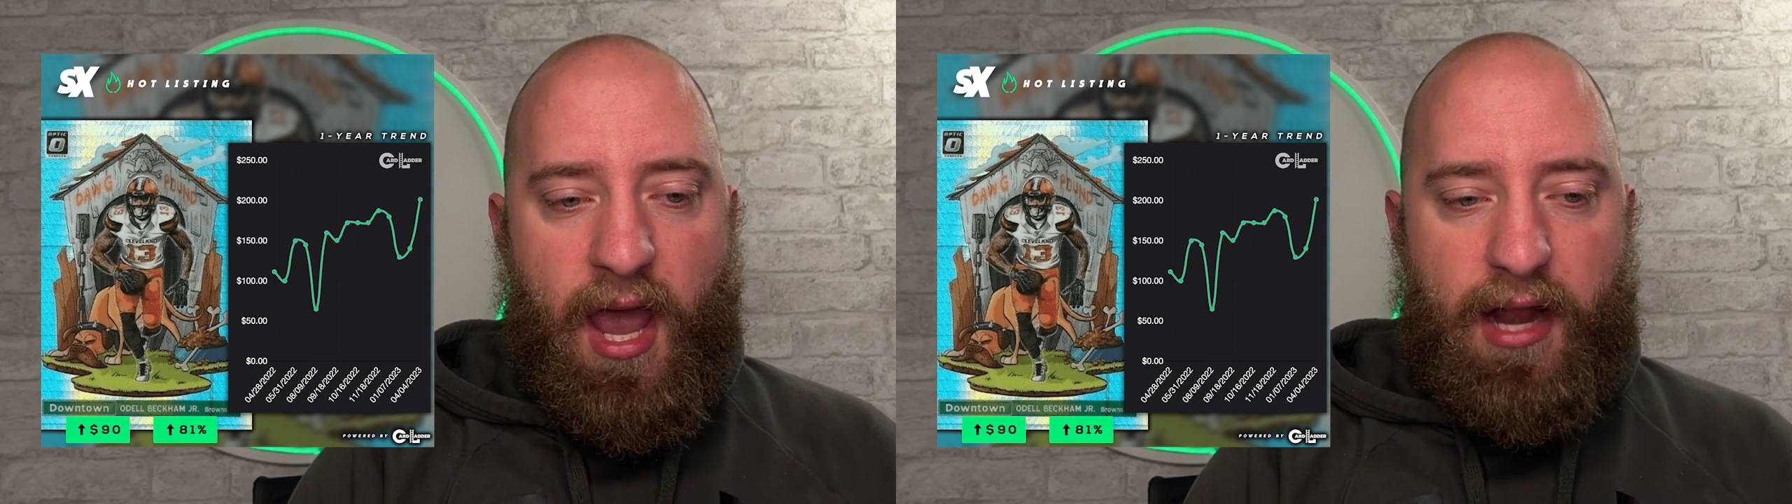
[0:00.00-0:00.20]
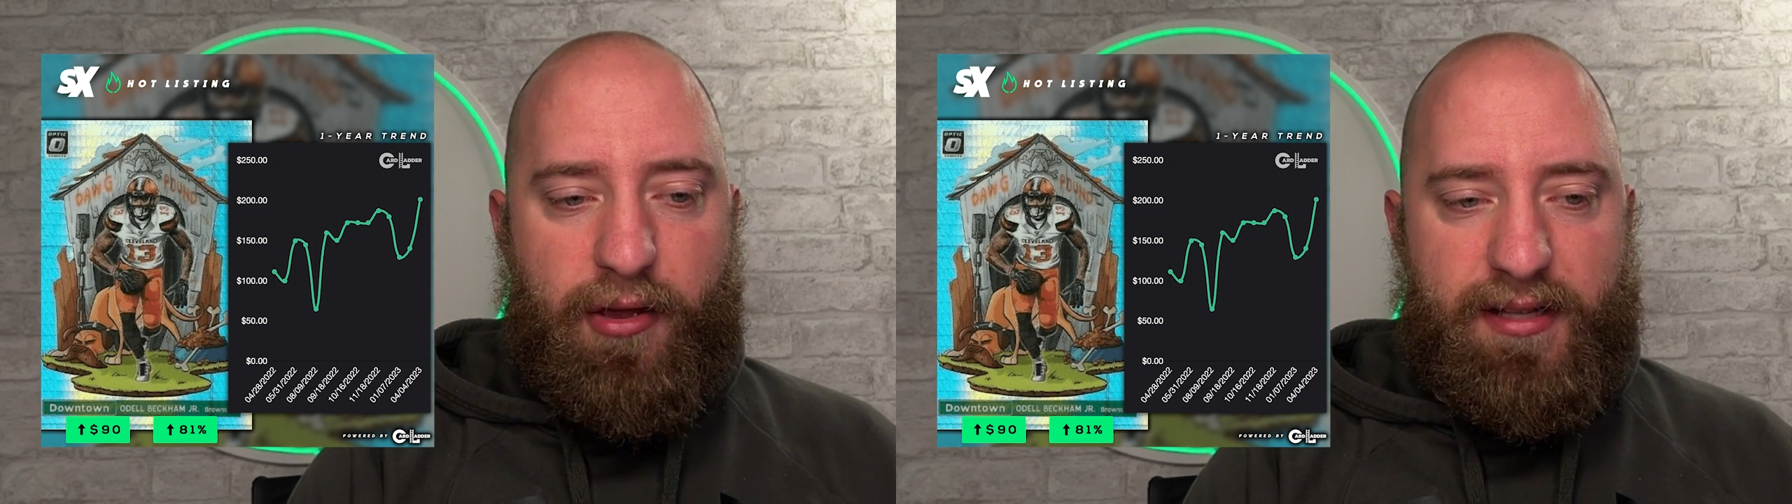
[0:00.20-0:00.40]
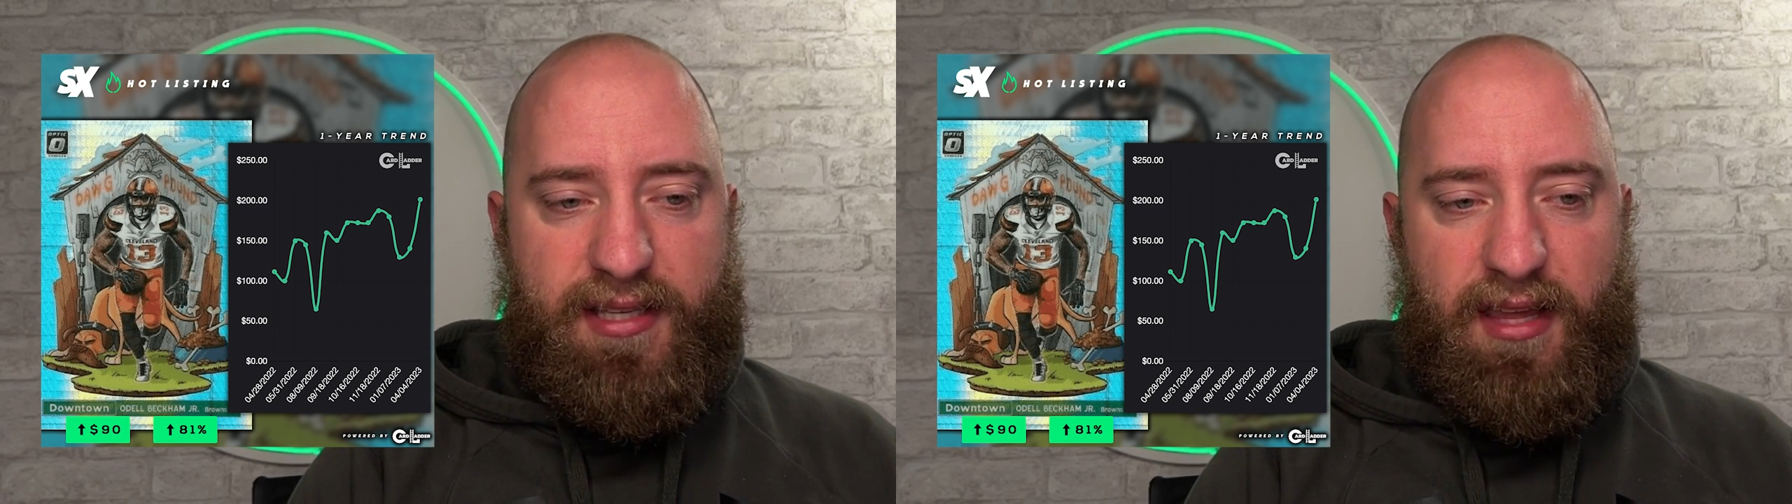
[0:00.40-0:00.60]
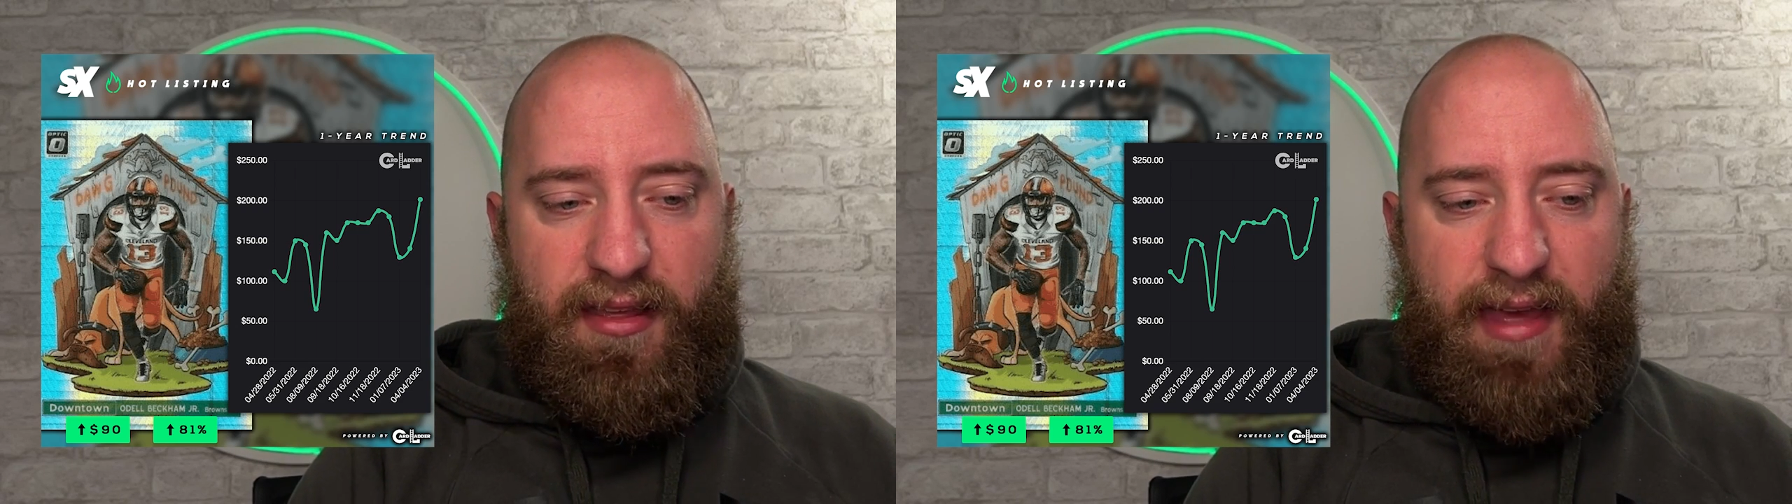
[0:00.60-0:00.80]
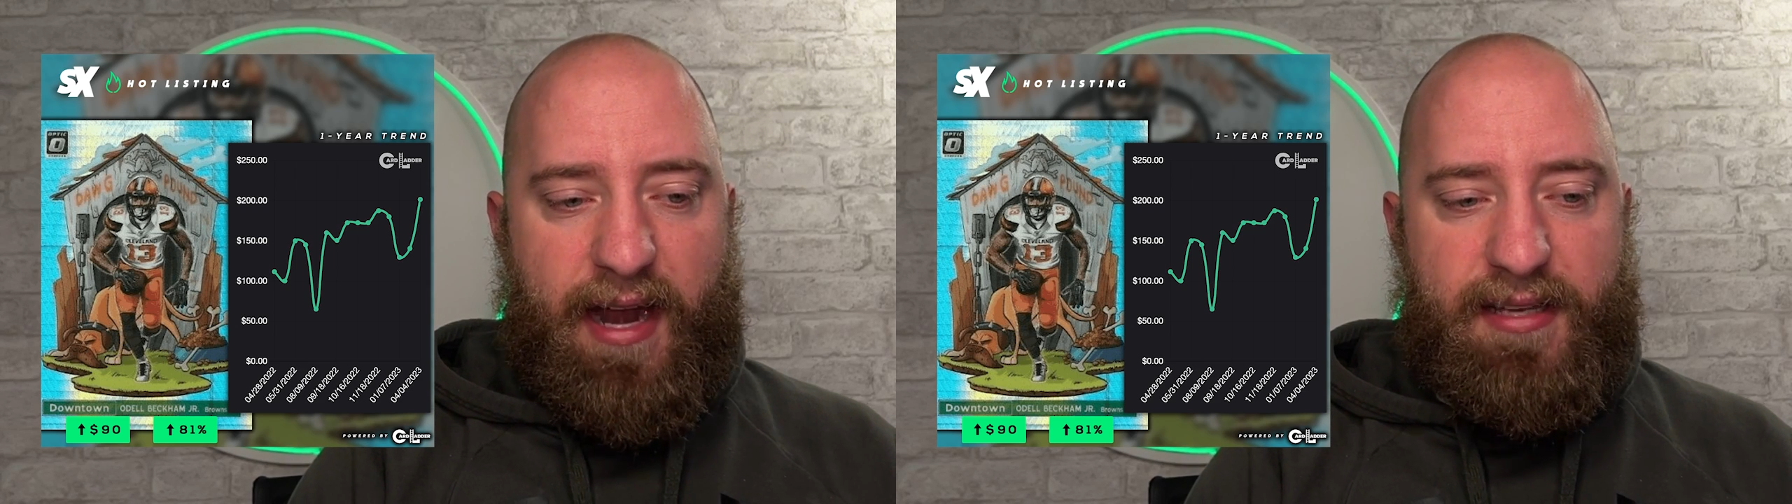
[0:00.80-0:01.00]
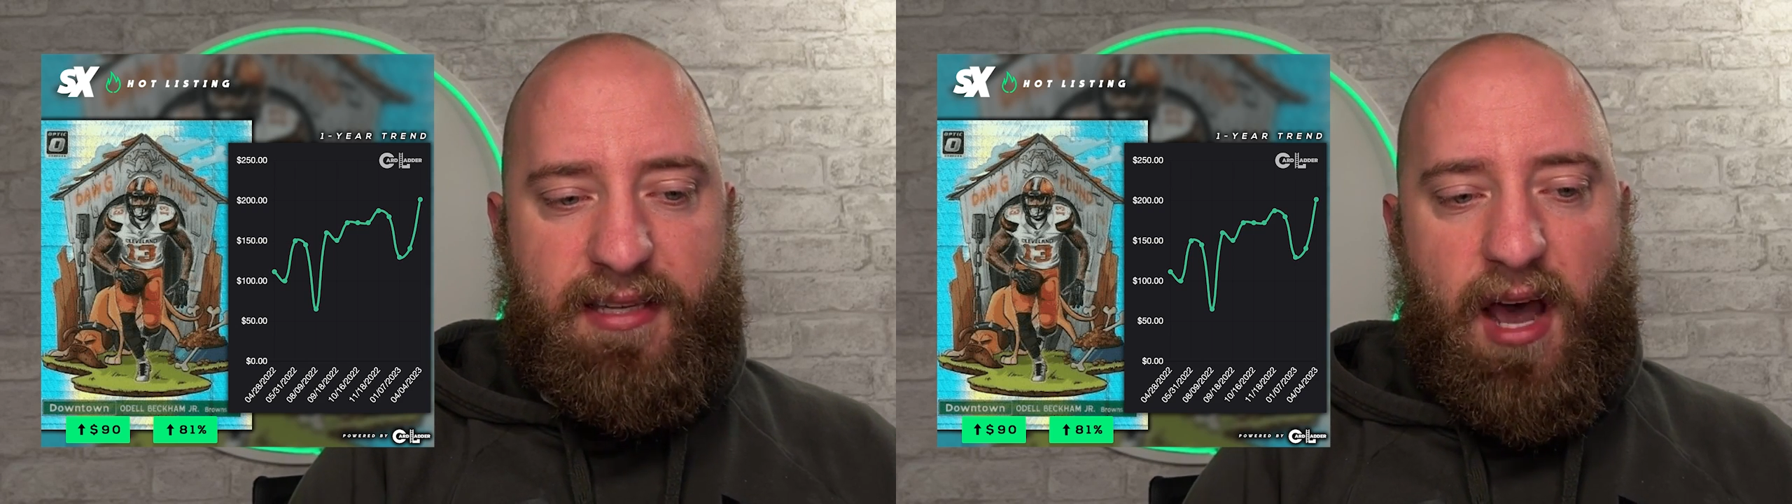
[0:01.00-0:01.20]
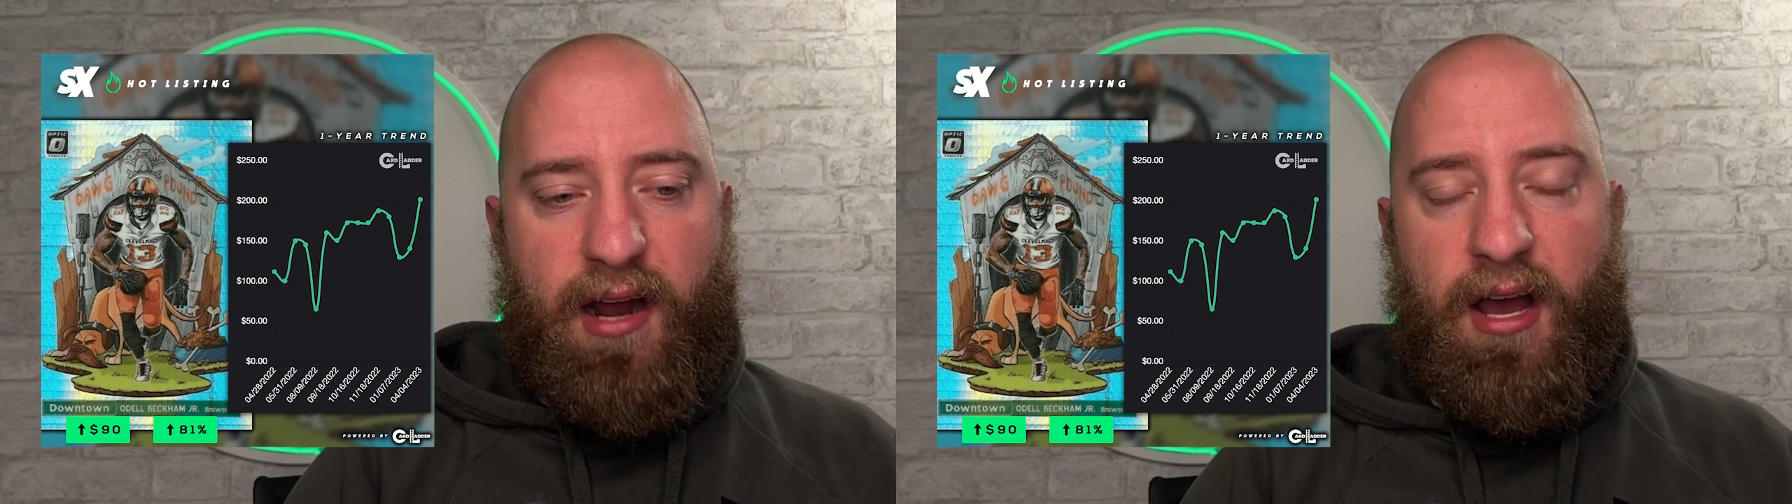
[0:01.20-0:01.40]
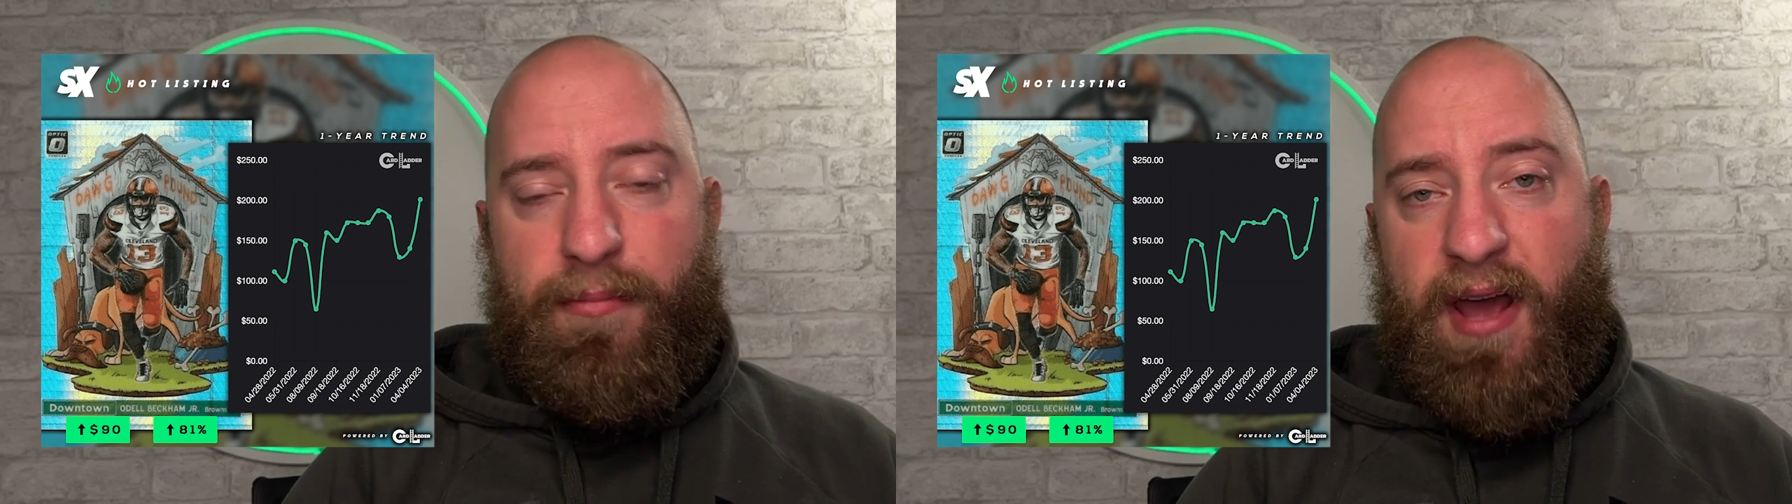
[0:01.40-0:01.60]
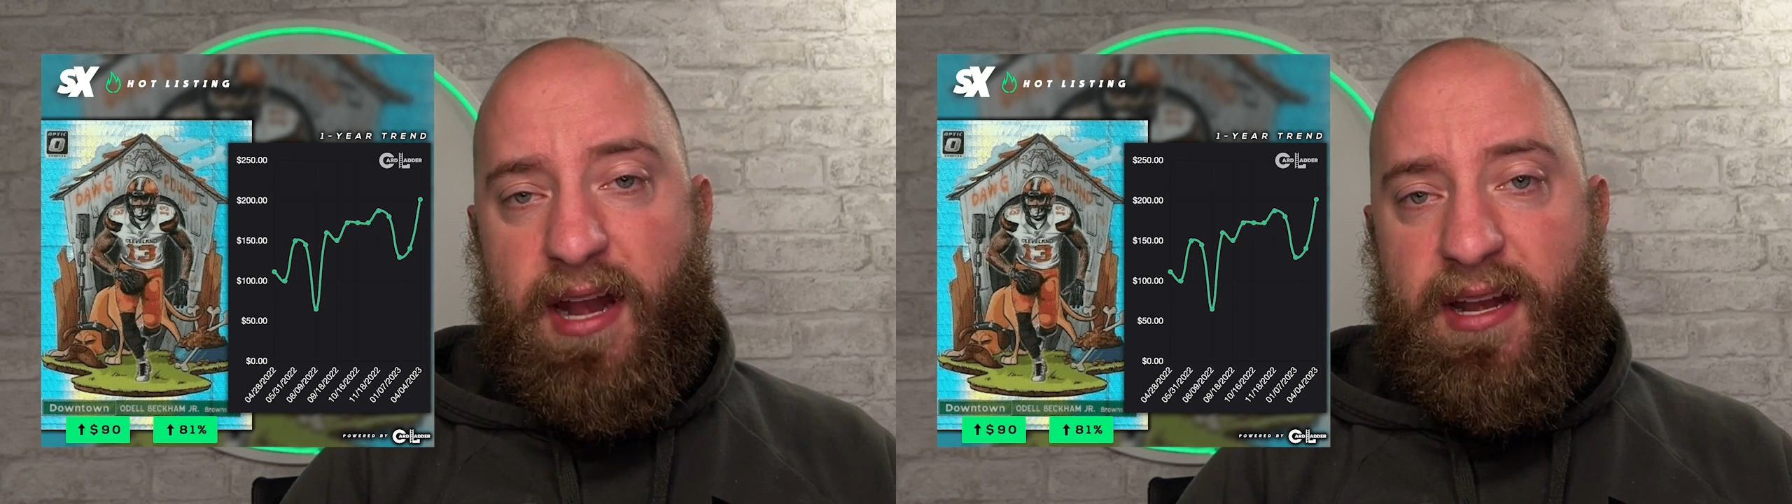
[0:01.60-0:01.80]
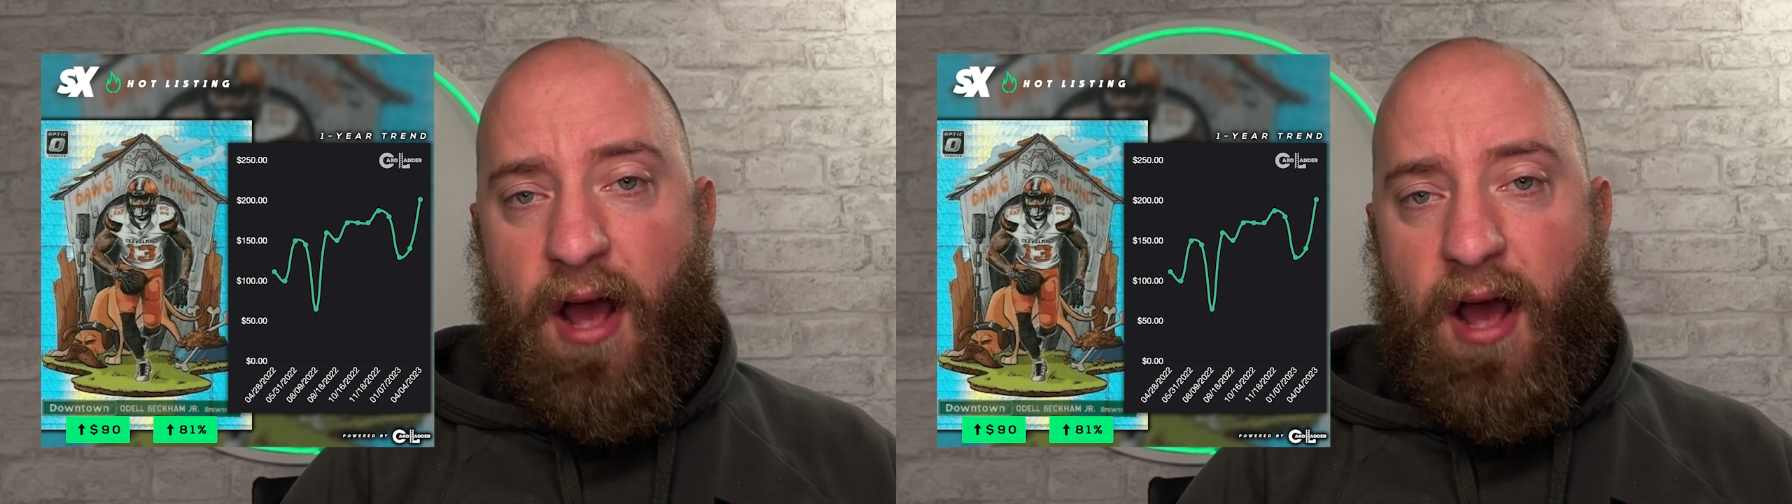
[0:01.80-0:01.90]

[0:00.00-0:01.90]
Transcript: And you can see that that has gone up $90,